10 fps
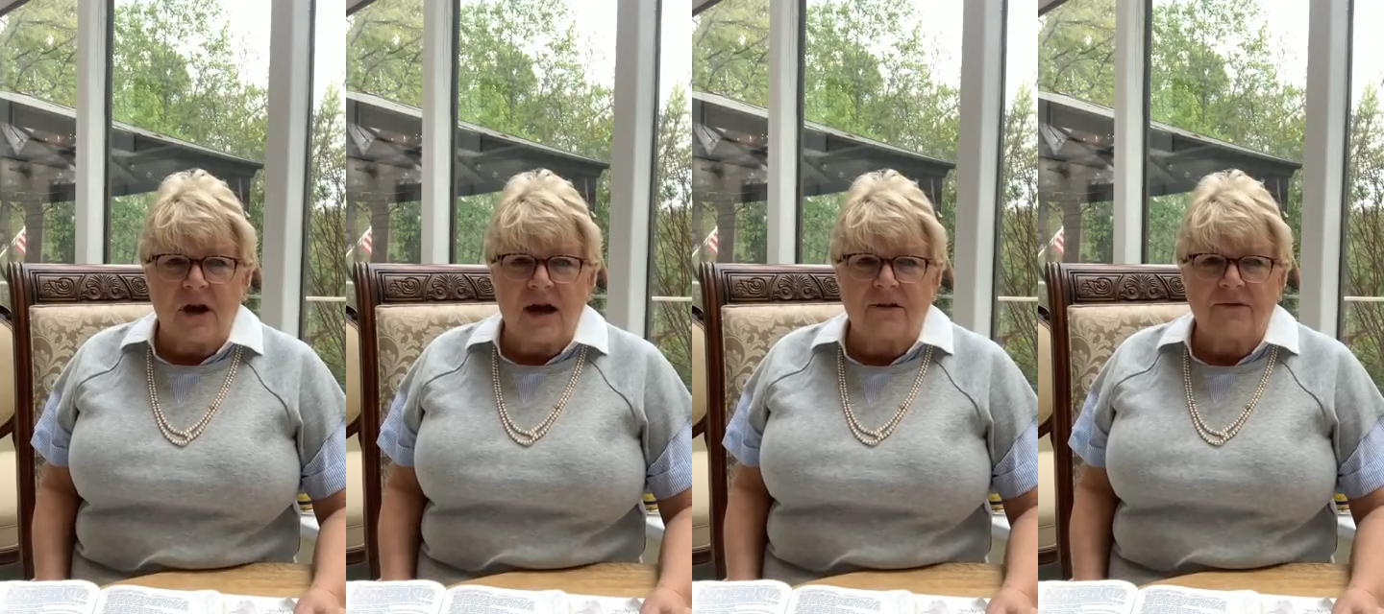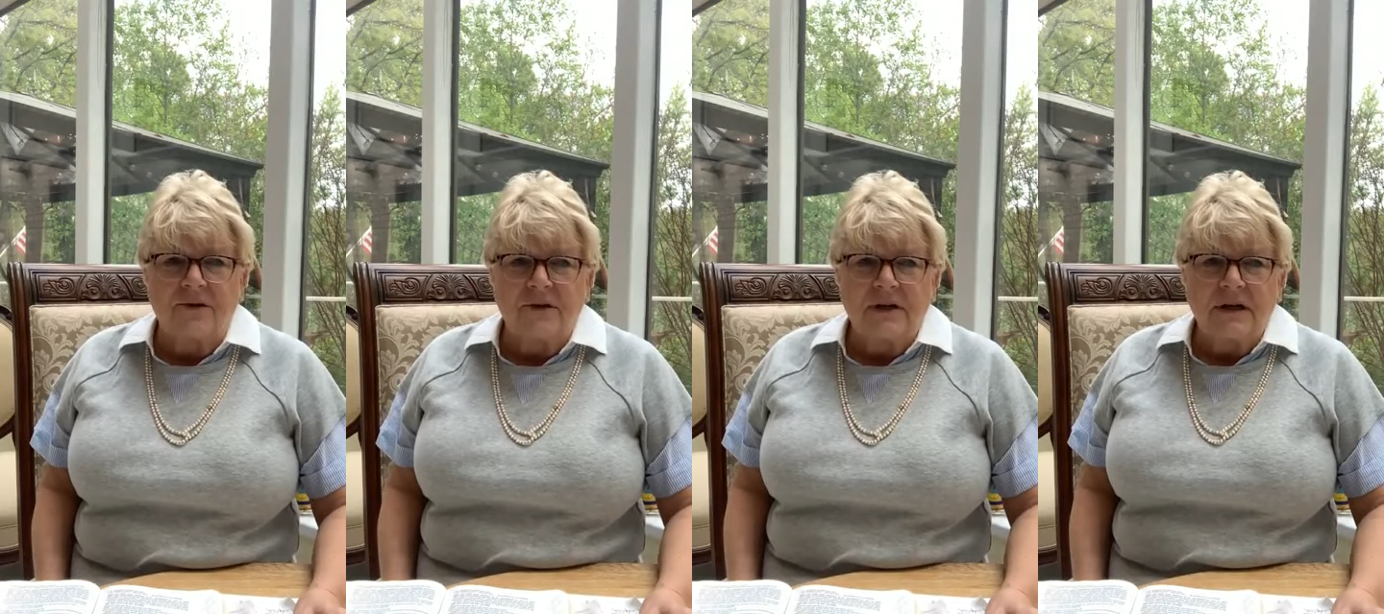life.
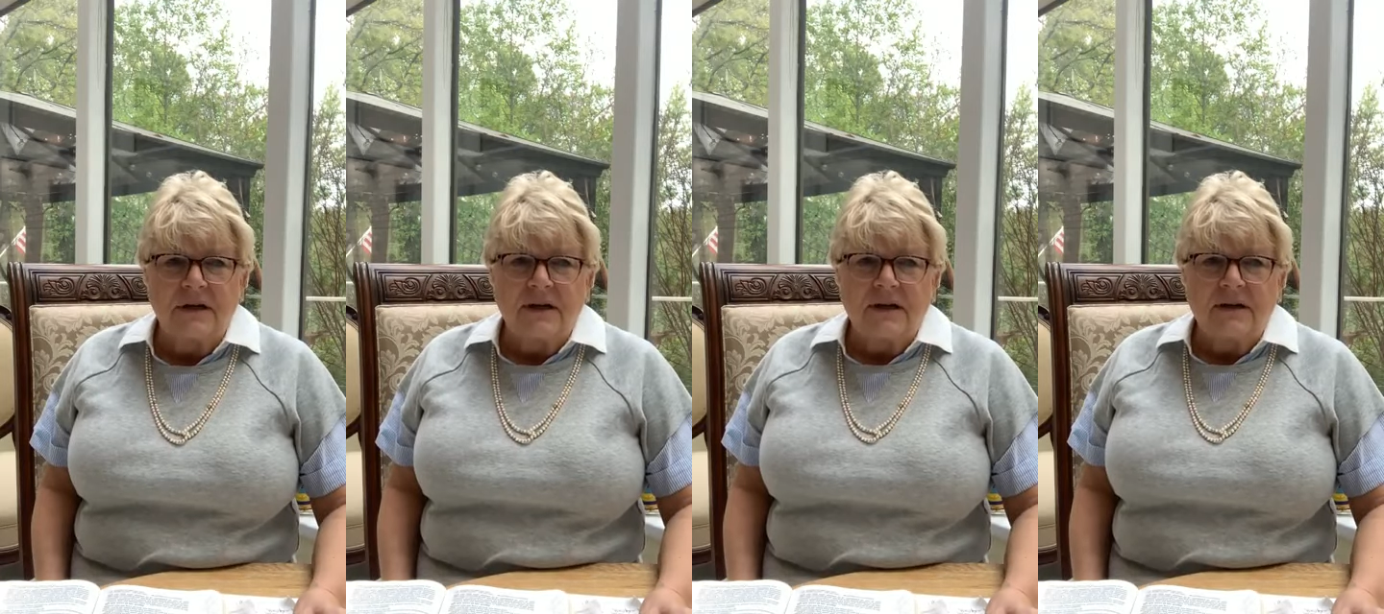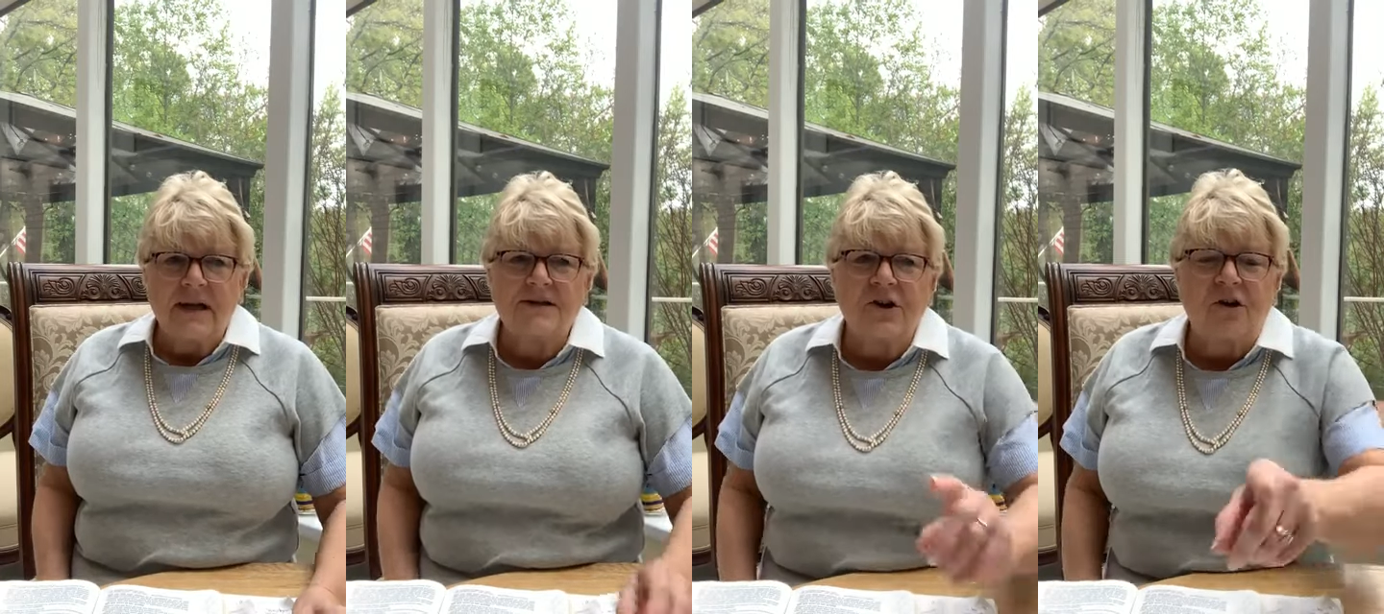
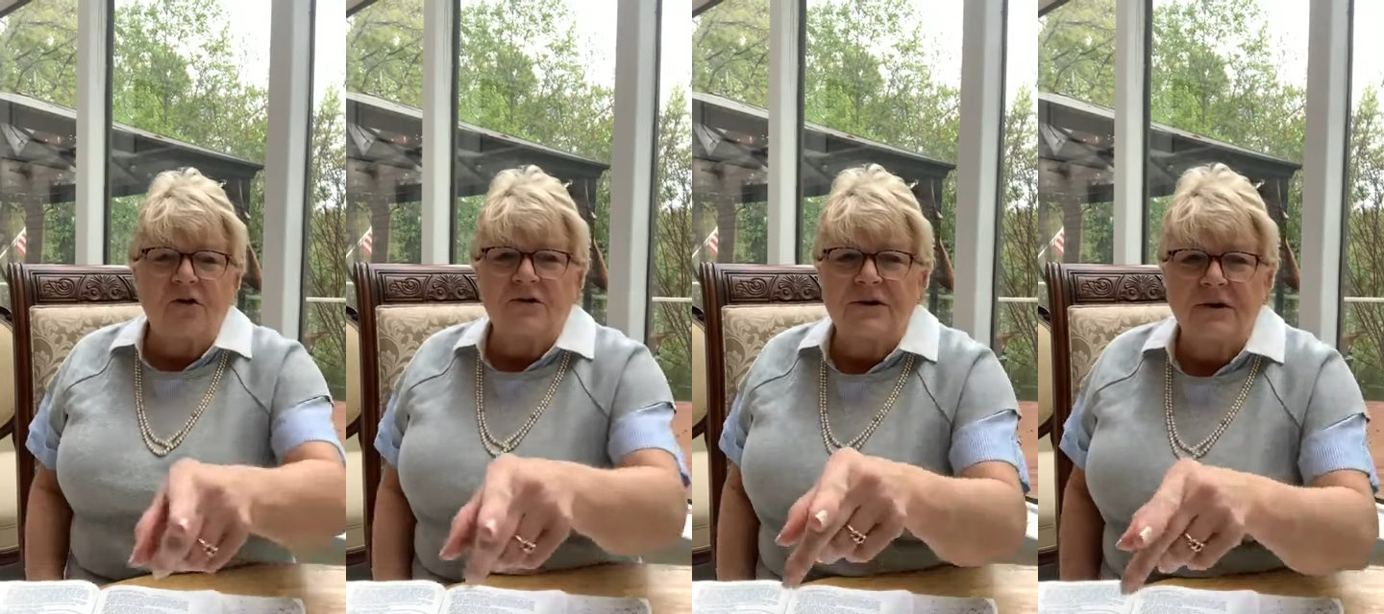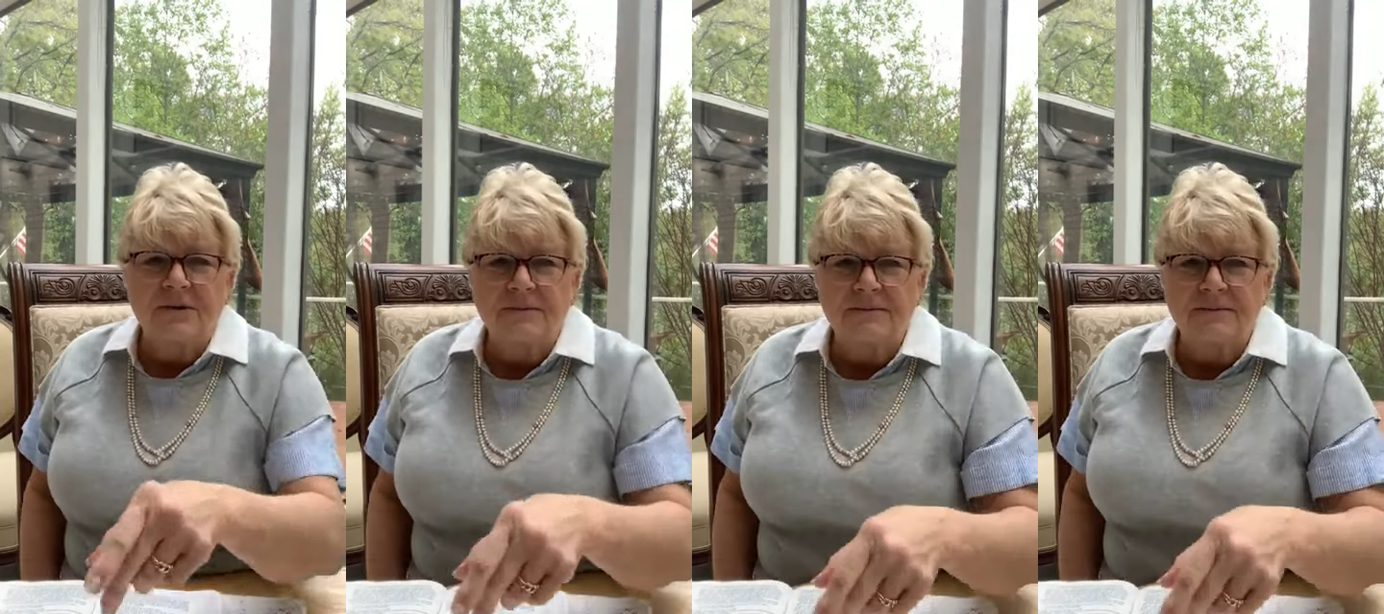That's a curse.